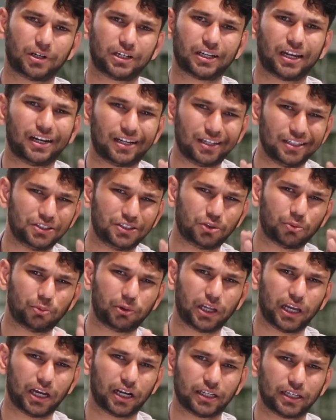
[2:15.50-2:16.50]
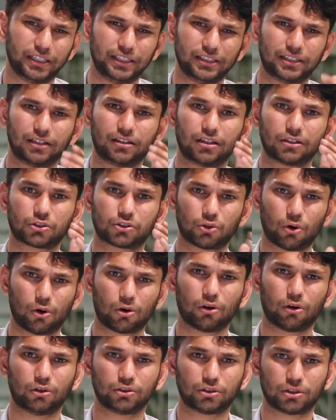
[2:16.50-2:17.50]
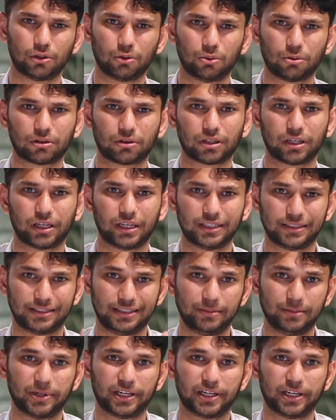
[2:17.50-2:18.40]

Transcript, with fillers: but at least you would agree that the stock launcher look is the